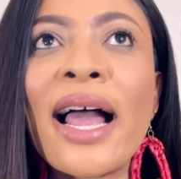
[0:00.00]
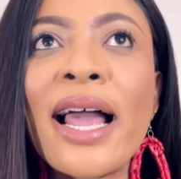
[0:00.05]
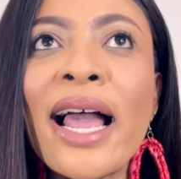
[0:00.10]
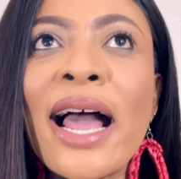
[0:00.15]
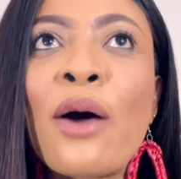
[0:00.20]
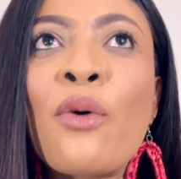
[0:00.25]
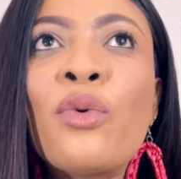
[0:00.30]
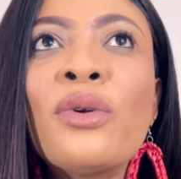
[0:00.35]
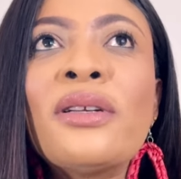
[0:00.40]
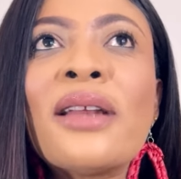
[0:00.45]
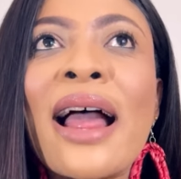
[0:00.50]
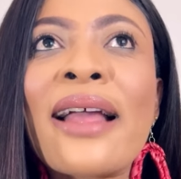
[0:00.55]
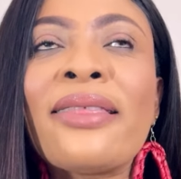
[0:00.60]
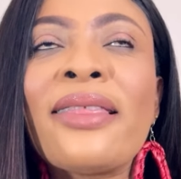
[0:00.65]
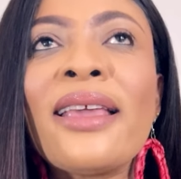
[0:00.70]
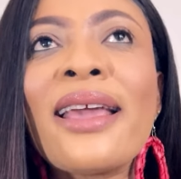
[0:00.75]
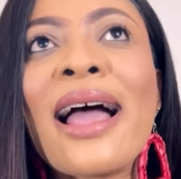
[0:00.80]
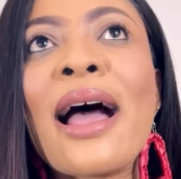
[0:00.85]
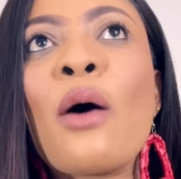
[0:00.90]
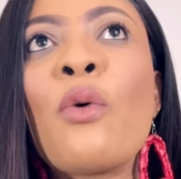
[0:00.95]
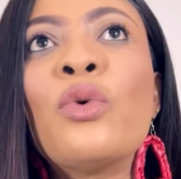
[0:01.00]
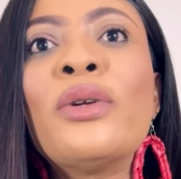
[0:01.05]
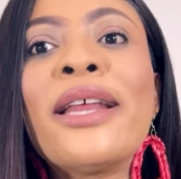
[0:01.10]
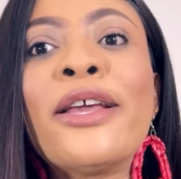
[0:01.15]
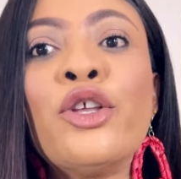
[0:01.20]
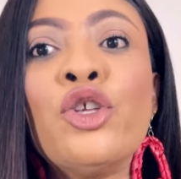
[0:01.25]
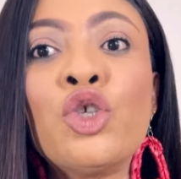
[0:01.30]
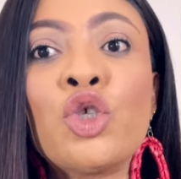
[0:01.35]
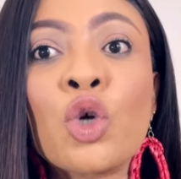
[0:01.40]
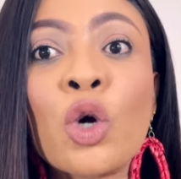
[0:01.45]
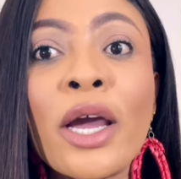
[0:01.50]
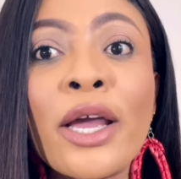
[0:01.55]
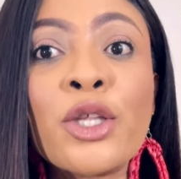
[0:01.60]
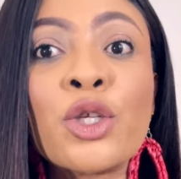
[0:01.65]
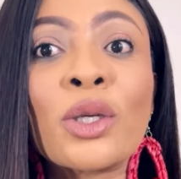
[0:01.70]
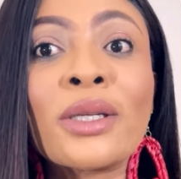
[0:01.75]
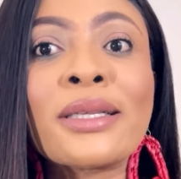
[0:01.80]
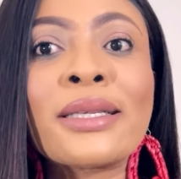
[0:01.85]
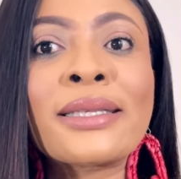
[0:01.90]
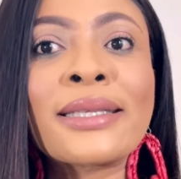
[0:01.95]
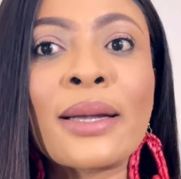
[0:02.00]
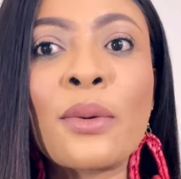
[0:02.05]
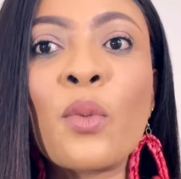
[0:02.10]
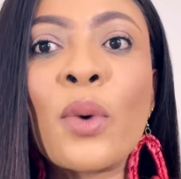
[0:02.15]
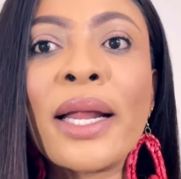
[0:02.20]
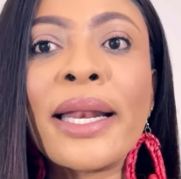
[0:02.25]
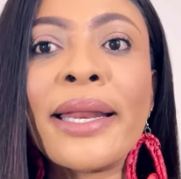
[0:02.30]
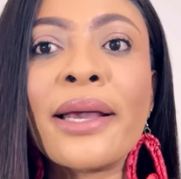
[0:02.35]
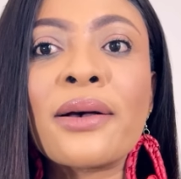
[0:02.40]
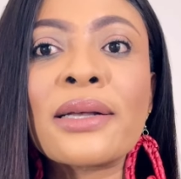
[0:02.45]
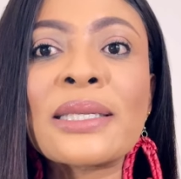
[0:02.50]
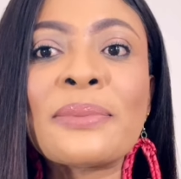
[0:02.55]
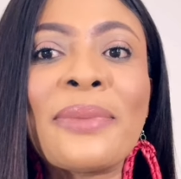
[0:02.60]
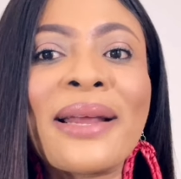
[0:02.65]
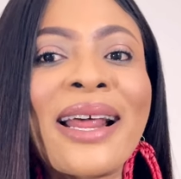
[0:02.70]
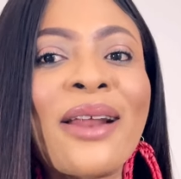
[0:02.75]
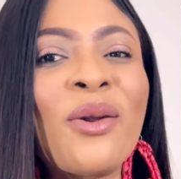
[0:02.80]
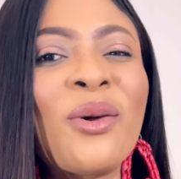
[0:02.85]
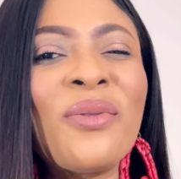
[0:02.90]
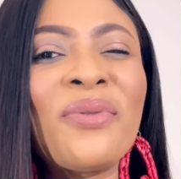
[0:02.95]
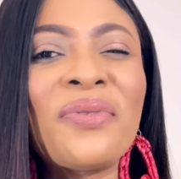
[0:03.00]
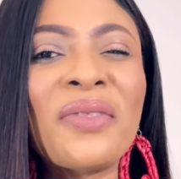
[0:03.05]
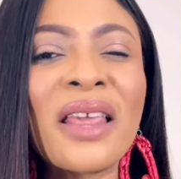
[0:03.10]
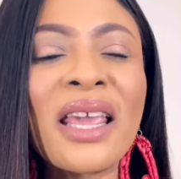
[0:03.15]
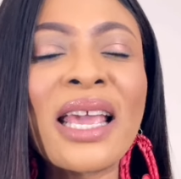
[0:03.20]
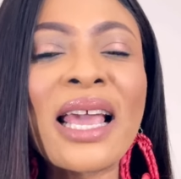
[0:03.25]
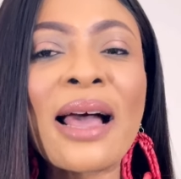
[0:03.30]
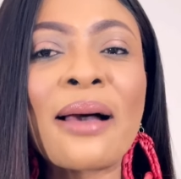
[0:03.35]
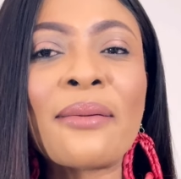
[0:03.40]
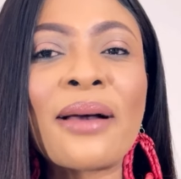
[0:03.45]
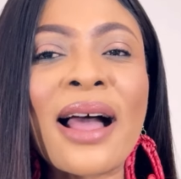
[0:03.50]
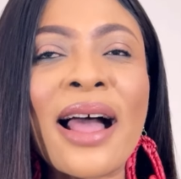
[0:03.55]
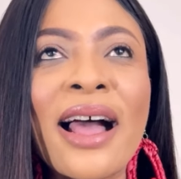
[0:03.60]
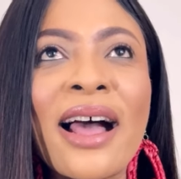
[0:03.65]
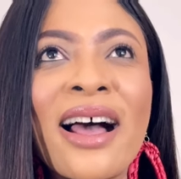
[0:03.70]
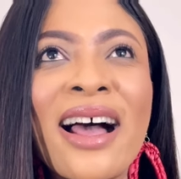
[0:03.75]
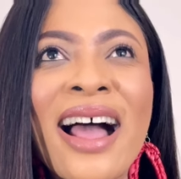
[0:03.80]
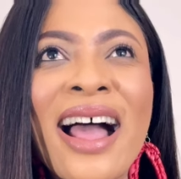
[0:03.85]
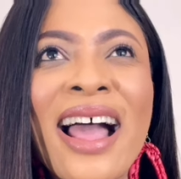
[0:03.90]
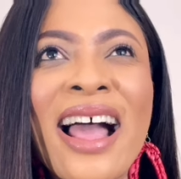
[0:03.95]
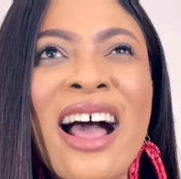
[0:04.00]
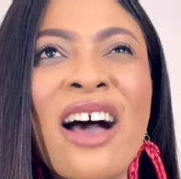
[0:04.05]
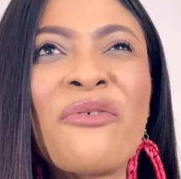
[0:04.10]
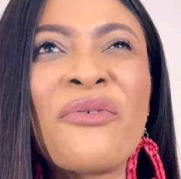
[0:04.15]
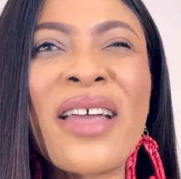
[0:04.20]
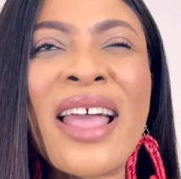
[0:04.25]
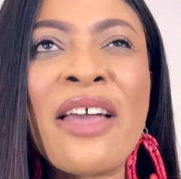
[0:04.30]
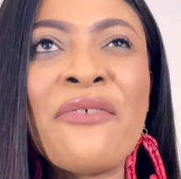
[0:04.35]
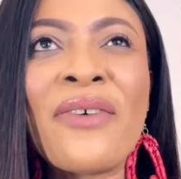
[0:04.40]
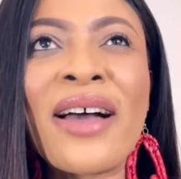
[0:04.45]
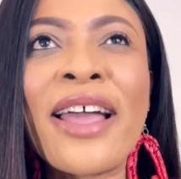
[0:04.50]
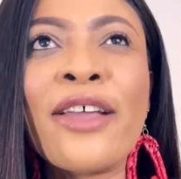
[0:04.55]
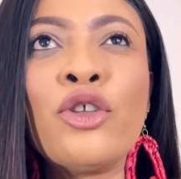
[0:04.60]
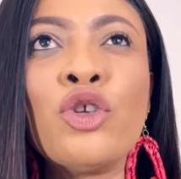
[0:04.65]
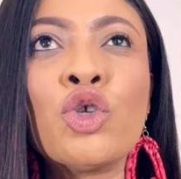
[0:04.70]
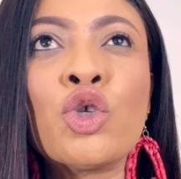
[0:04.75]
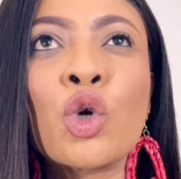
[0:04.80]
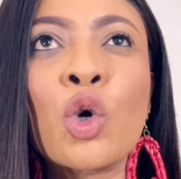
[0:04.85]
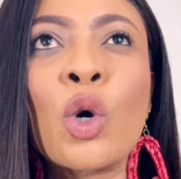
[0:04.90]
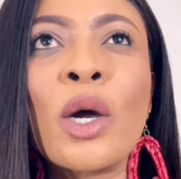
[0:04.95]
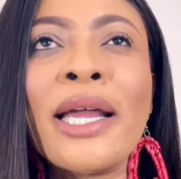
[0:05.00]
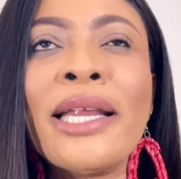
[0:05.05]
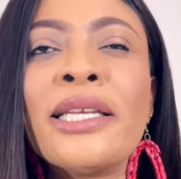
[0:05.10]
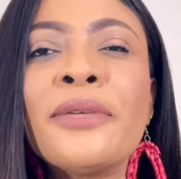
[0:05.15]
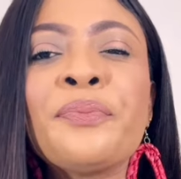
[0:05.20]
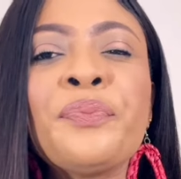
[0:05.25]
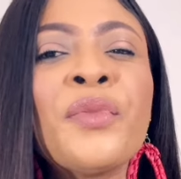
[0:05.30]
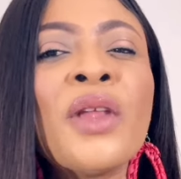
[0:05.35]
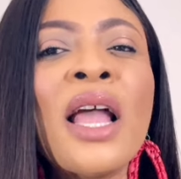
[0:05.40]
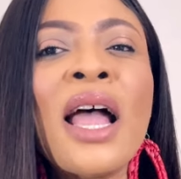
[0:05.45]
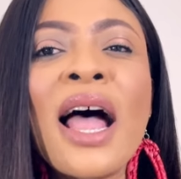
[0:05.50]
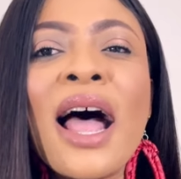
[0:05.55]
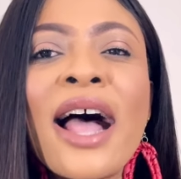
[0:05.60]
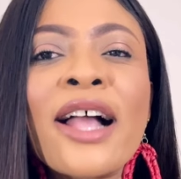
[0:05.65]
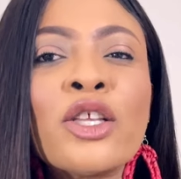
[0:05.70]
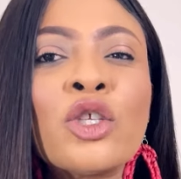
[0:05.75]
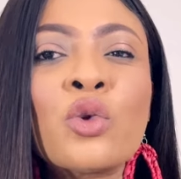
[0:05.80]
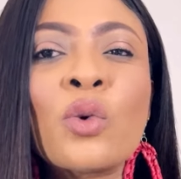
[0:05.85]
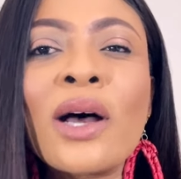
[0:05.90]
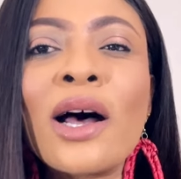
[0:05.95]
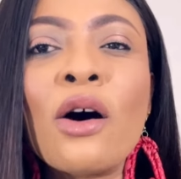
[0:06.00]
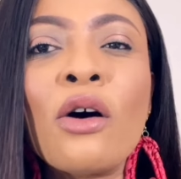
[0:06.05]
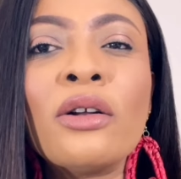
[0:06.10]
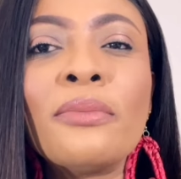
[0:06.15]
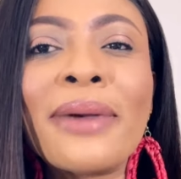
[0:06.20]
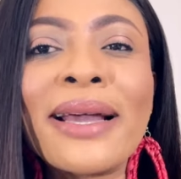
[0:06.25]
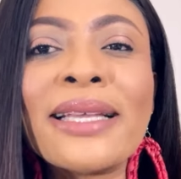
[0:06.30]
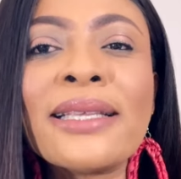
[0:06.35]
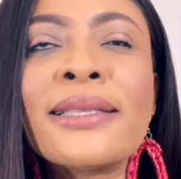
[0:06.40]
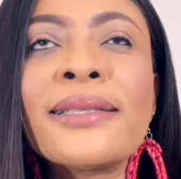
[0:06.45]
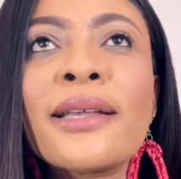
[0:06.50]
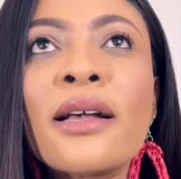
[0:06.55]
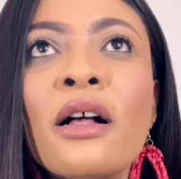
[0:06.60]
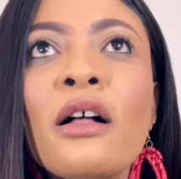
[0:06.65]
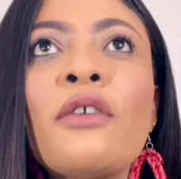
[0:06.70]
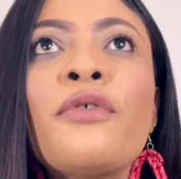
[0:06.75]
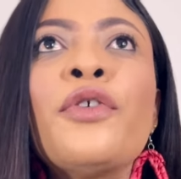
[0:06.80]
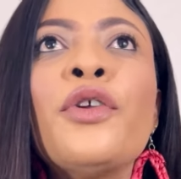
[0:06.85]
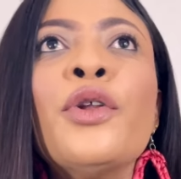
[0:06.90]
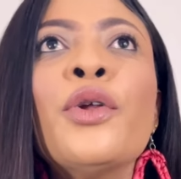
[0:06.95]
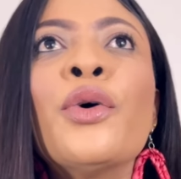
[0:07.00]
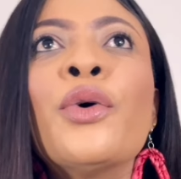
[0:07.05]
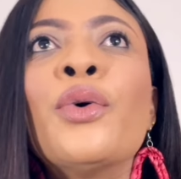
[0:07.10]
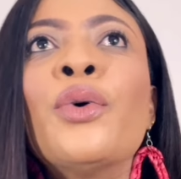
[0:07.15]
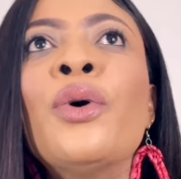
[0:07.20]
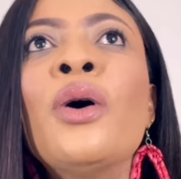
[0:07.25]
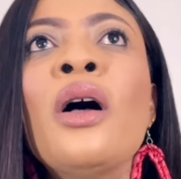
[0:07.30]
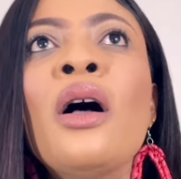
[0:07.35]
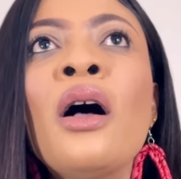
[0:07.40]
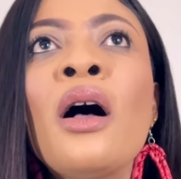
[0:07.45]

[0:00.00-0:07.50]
I think I would enjoy it on someone else, but I don't think I have ever enjoyed Ajwa on myself, you know.